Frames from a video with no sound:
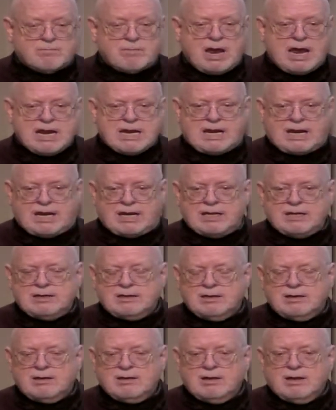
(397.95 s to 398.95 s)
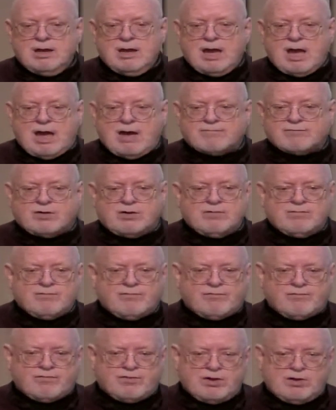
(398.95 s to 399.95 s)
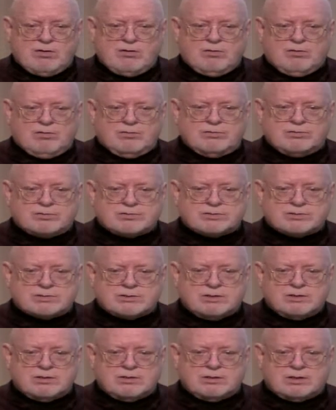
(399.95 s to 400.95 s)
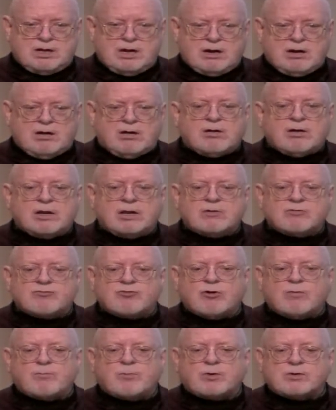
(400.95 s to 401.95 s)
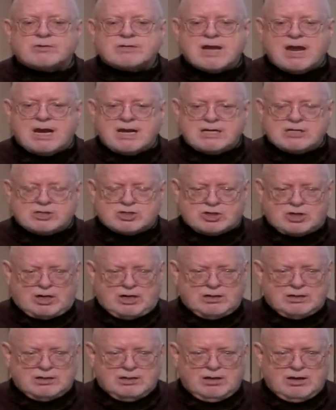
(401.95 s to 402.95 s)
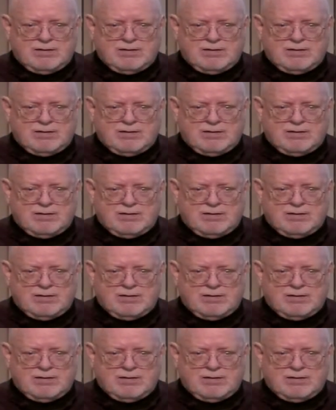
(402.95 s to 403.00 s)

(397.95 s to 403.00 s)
Many have confused their interpretation